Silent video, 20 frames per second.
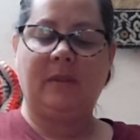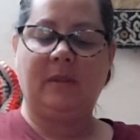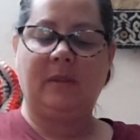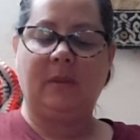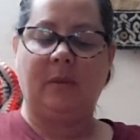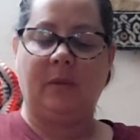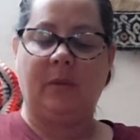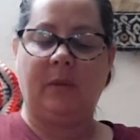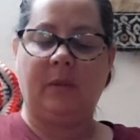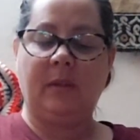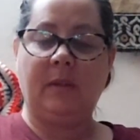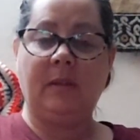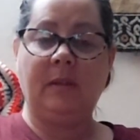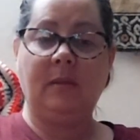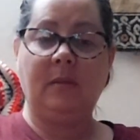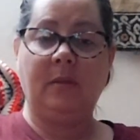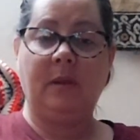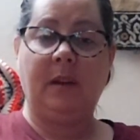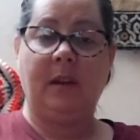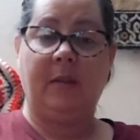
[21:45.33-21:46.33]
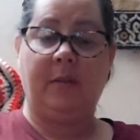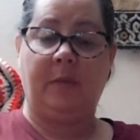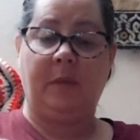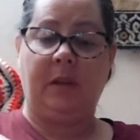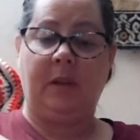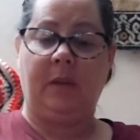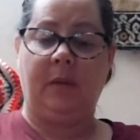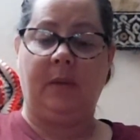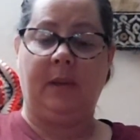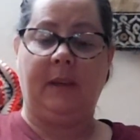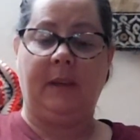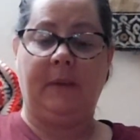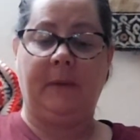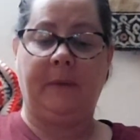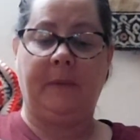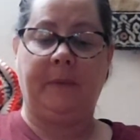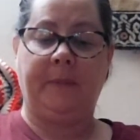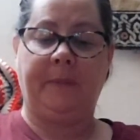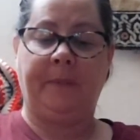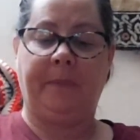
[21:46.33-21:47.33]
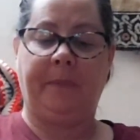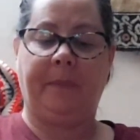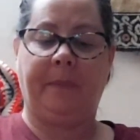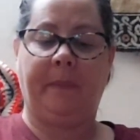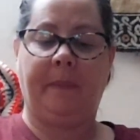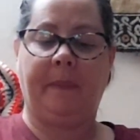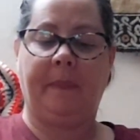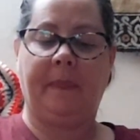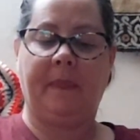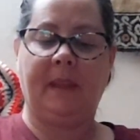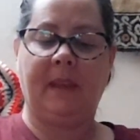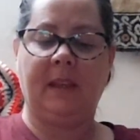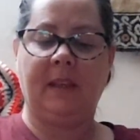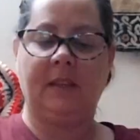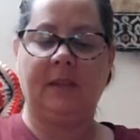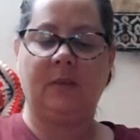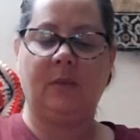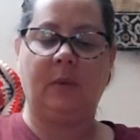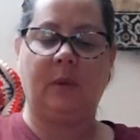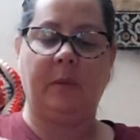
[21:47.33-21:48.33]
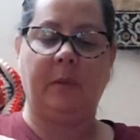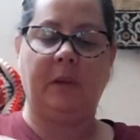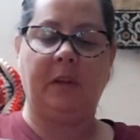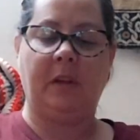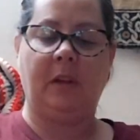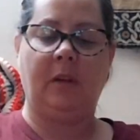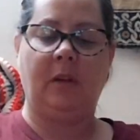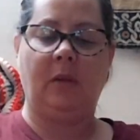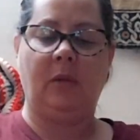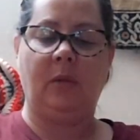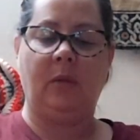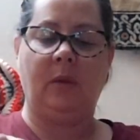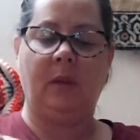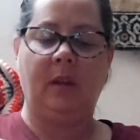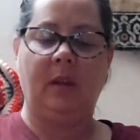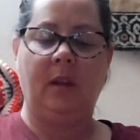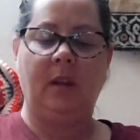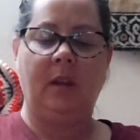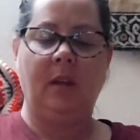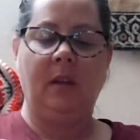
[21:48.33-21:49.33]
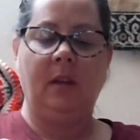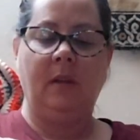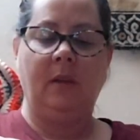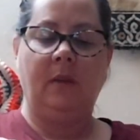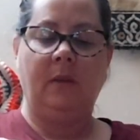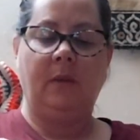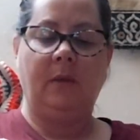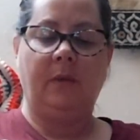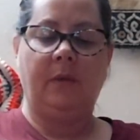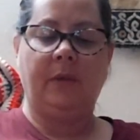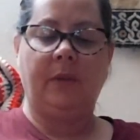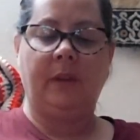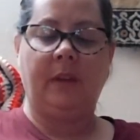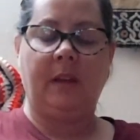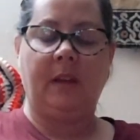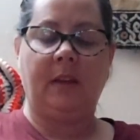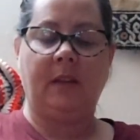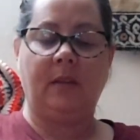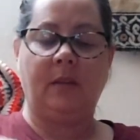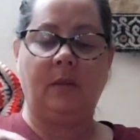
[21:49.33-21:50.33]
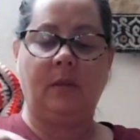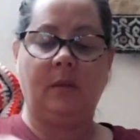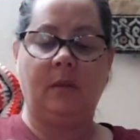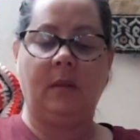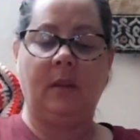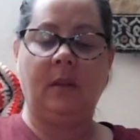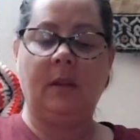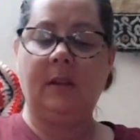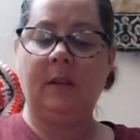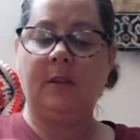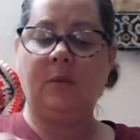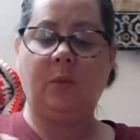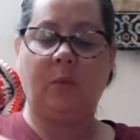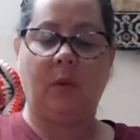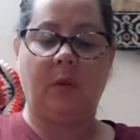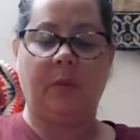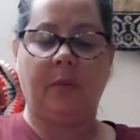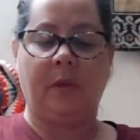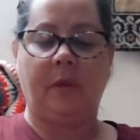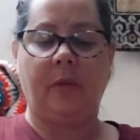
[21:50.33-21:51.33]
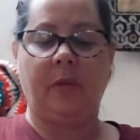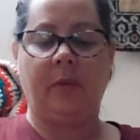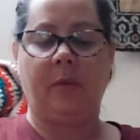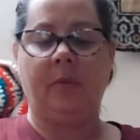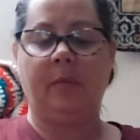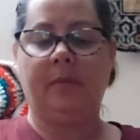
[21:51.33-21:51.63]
So this is what I've been doing. This is what I'm going to do for the next at least 1 row.